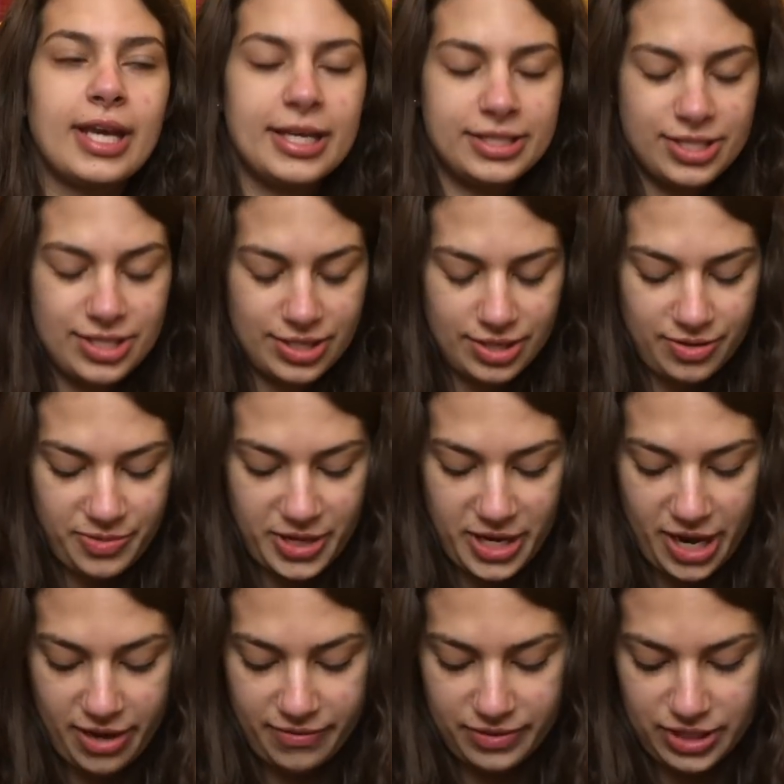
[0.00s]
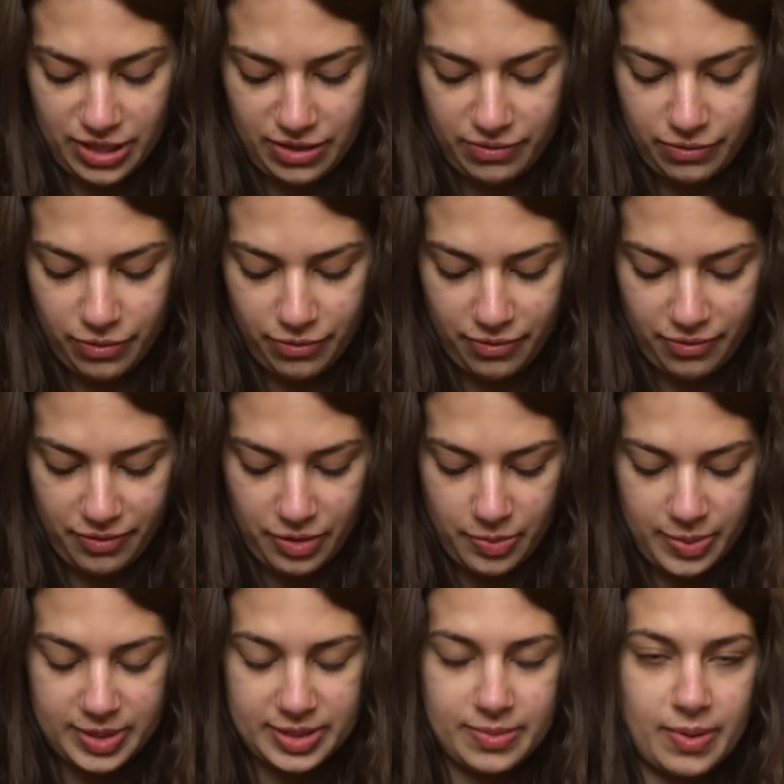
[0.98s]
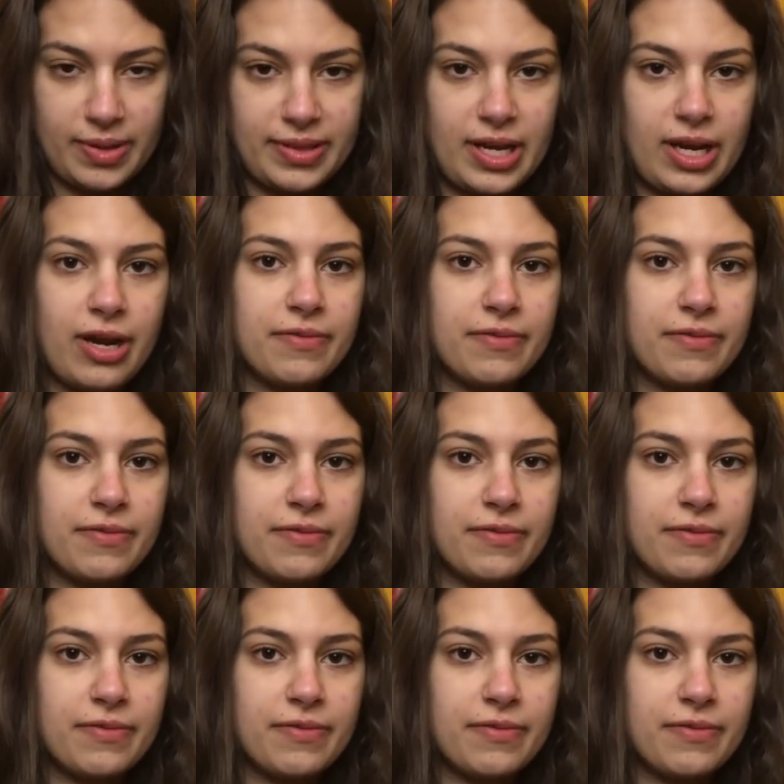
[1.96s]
It's just gonna be kind of a general overview because I'm not that